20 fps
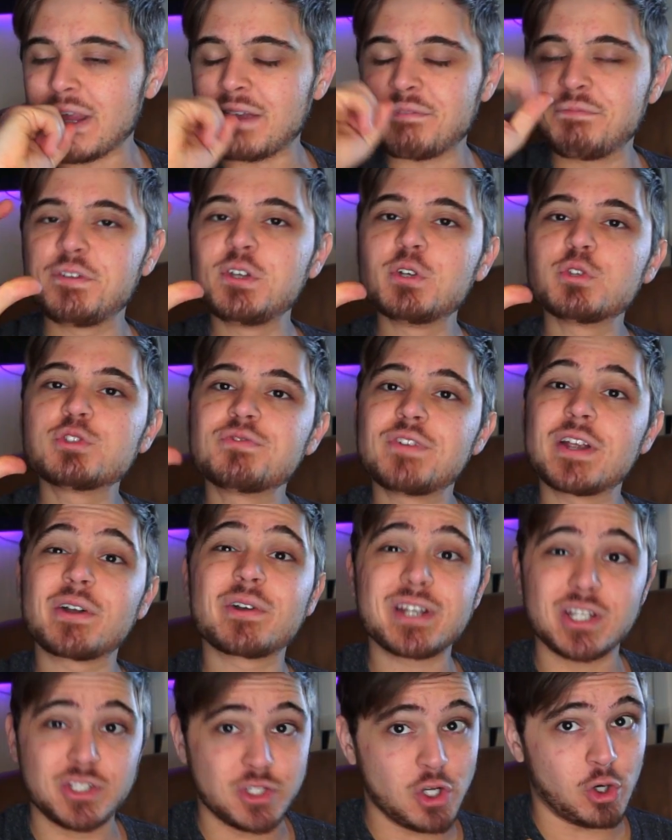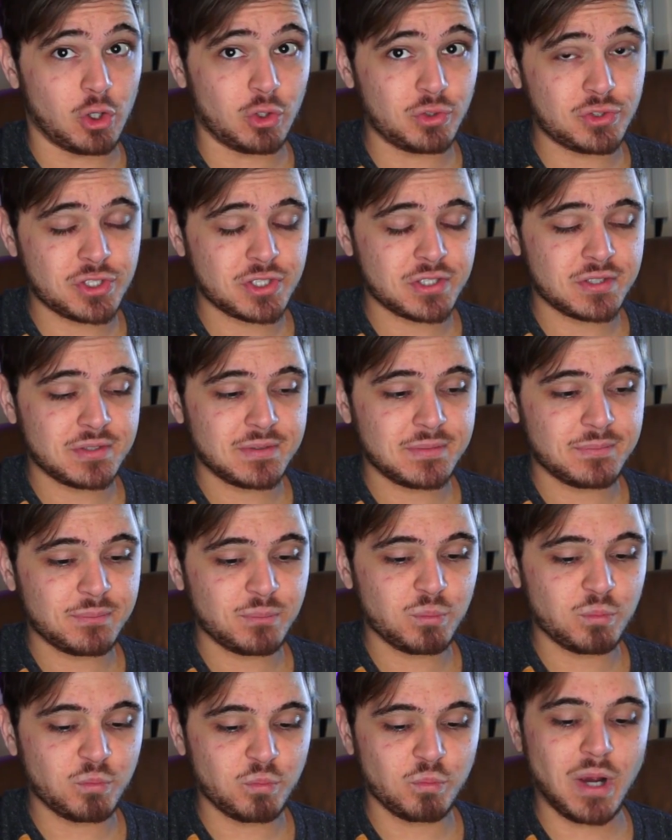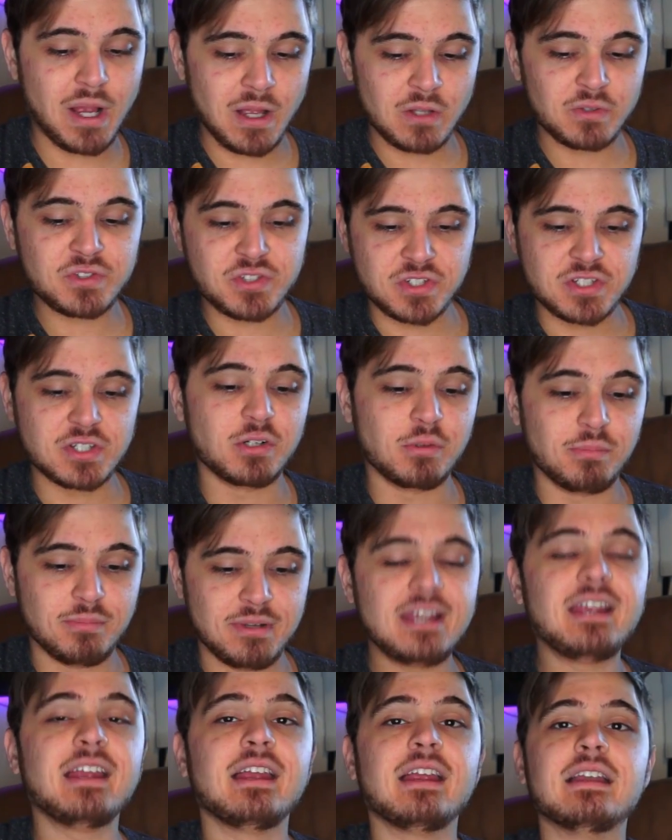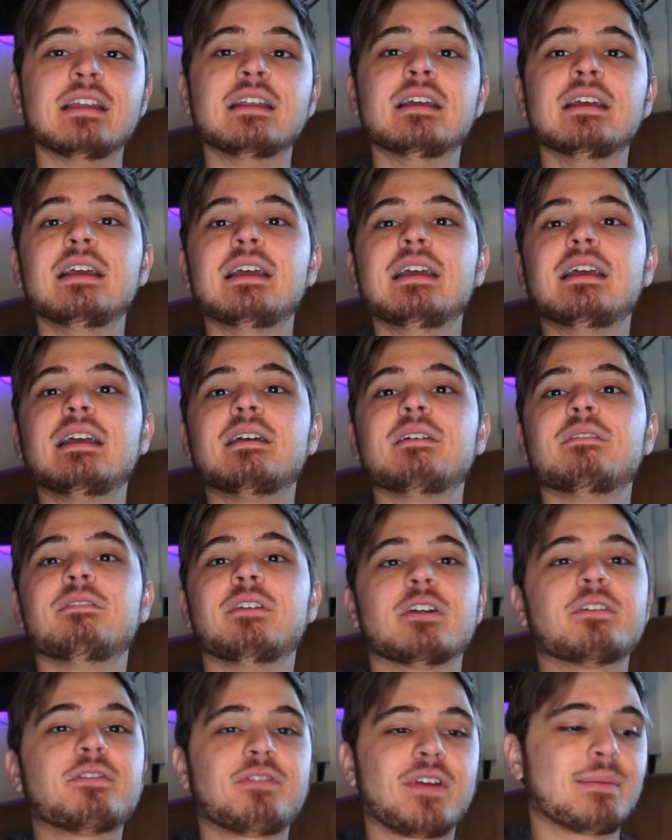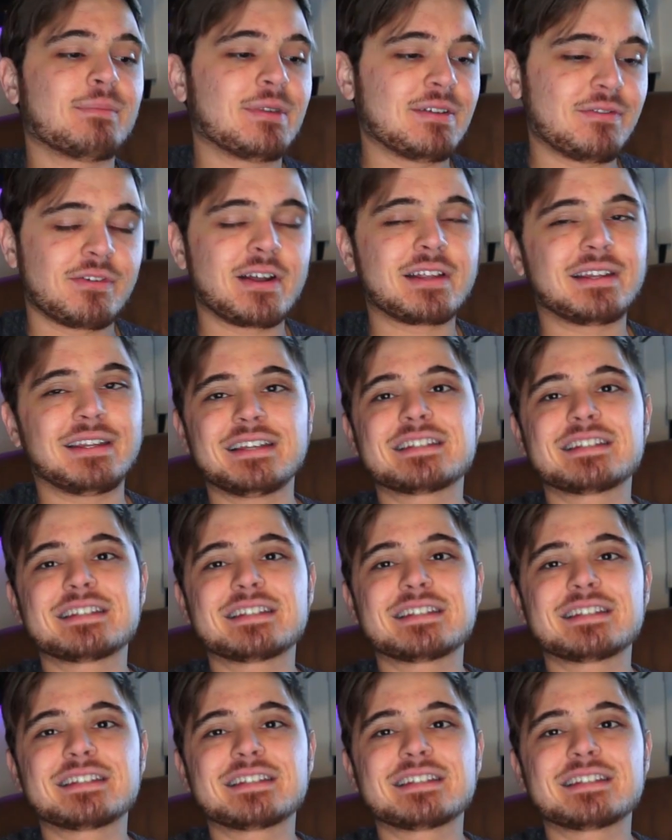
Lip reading: feels very adult, while still being very family friendly.